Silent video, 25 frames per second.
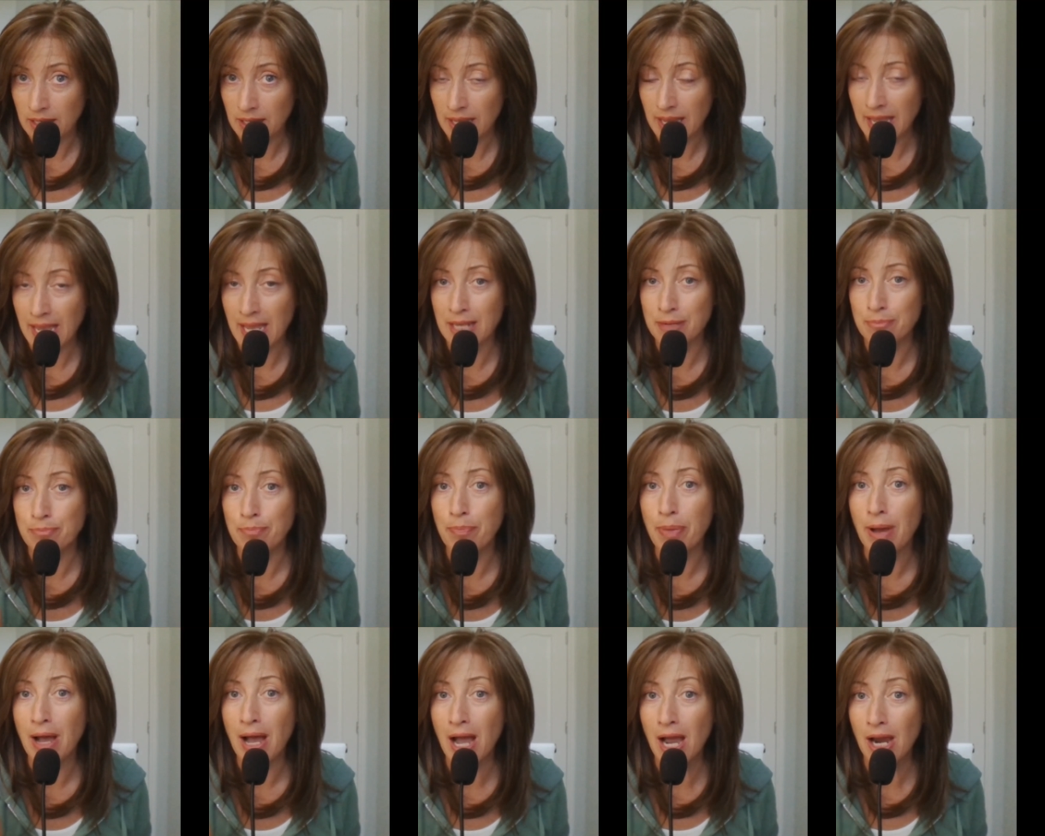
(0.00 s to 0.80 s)
had
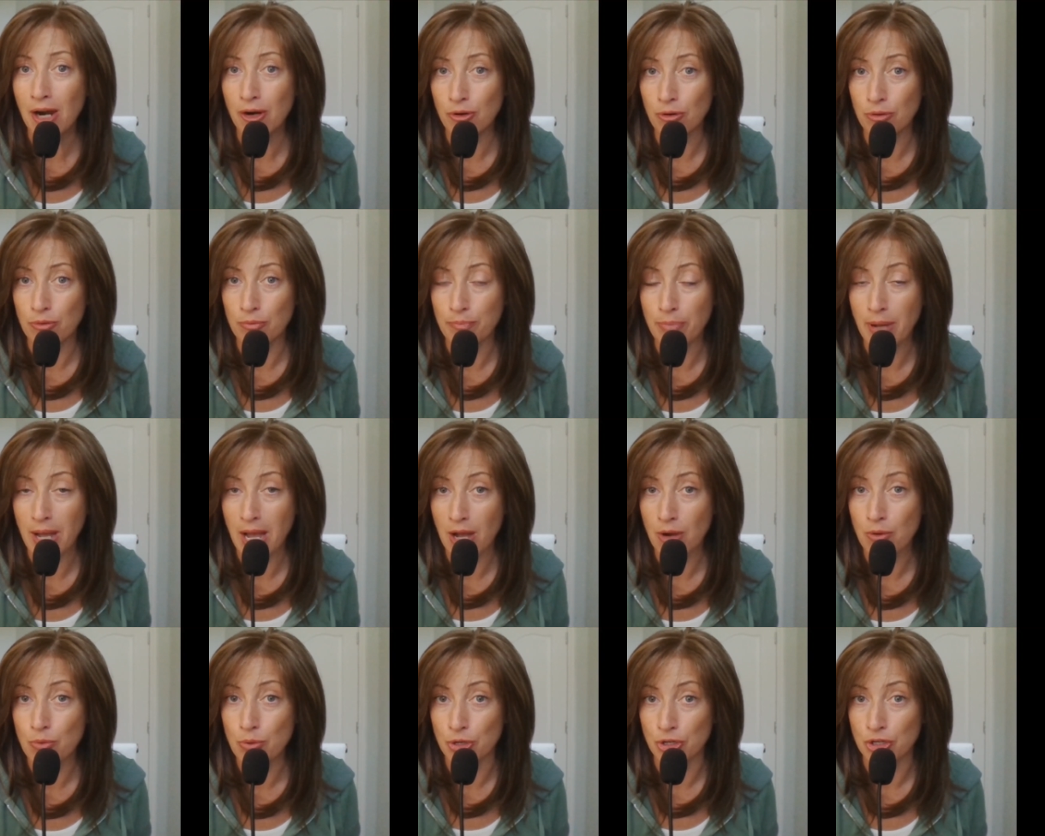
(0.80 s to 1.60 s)

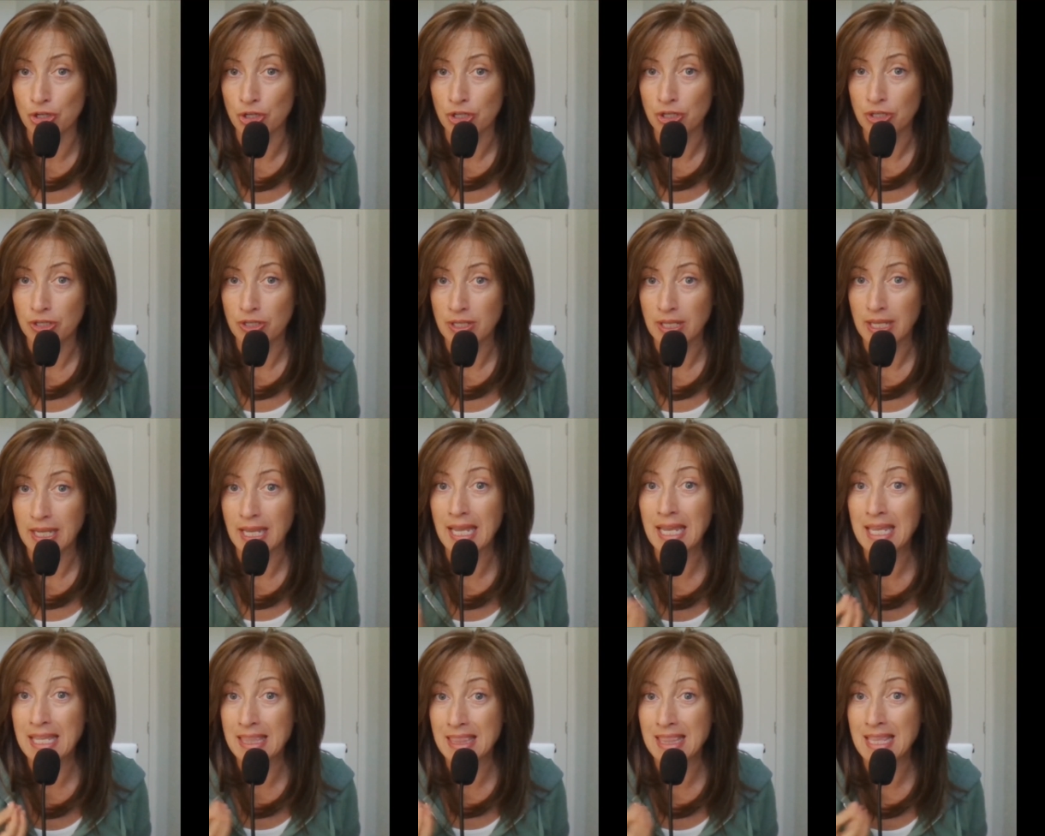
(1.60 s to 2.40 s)
power
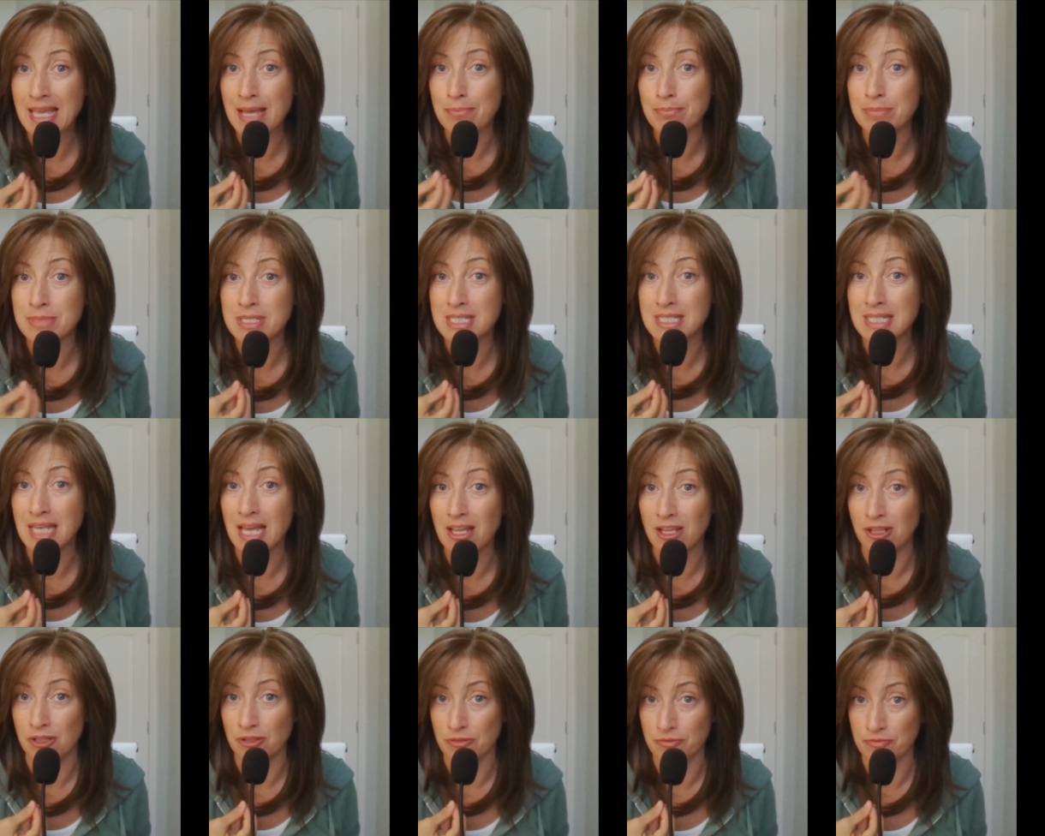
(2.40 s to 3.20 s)
in
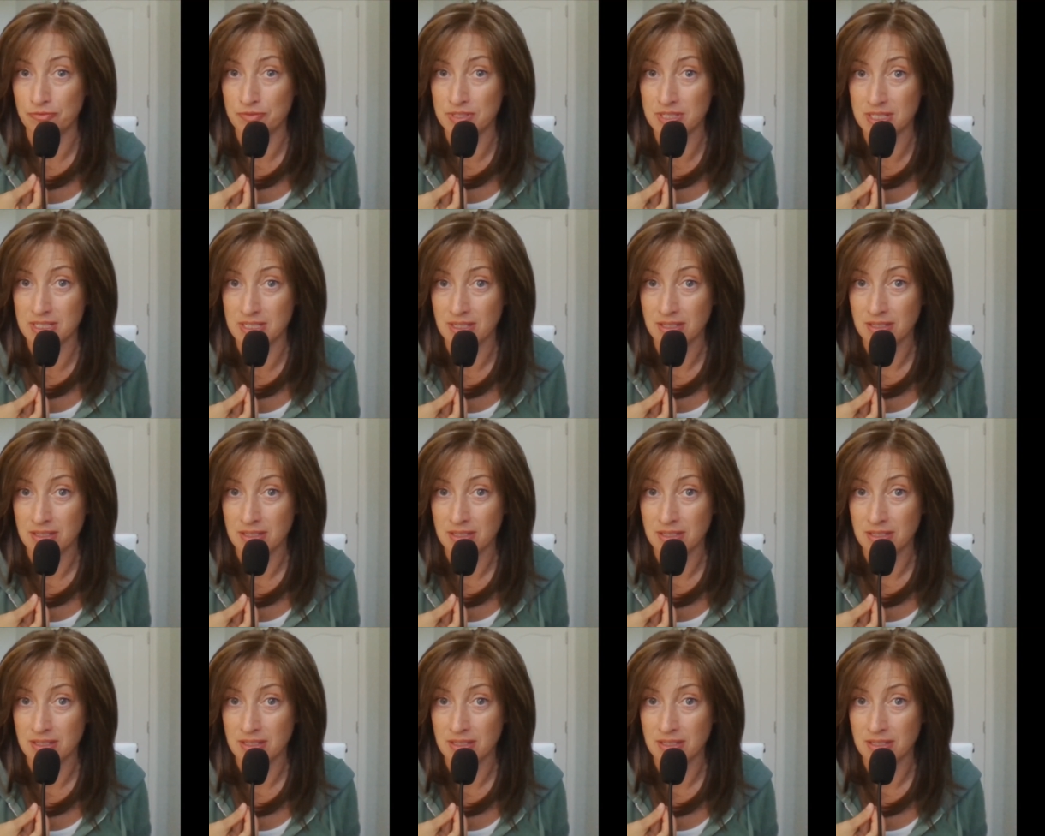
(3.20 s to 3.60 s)
themselves.